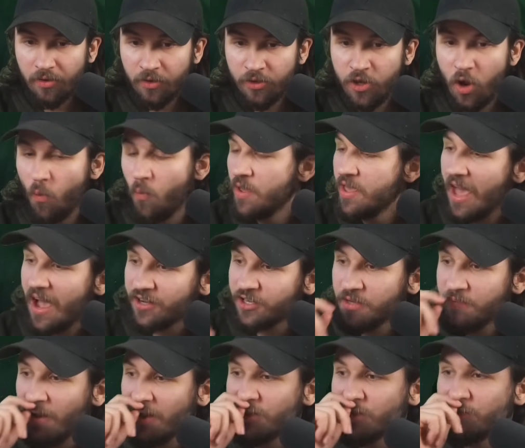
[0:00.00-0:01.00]
Yo, we
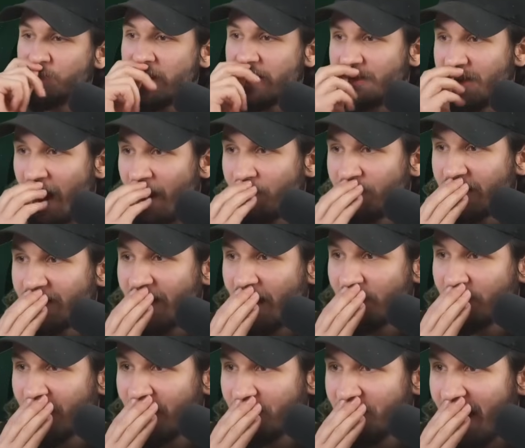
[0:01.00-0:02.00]
actually might just be dumb da
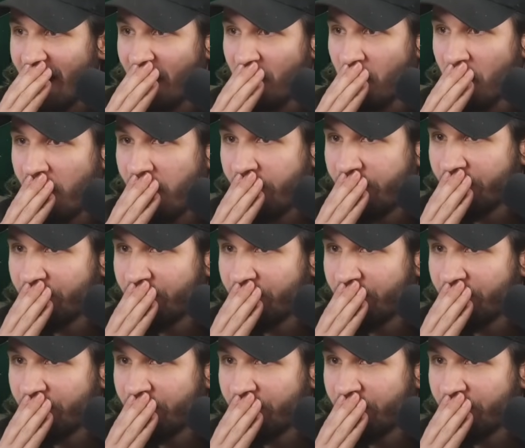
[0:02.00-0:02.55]
dum dum dum.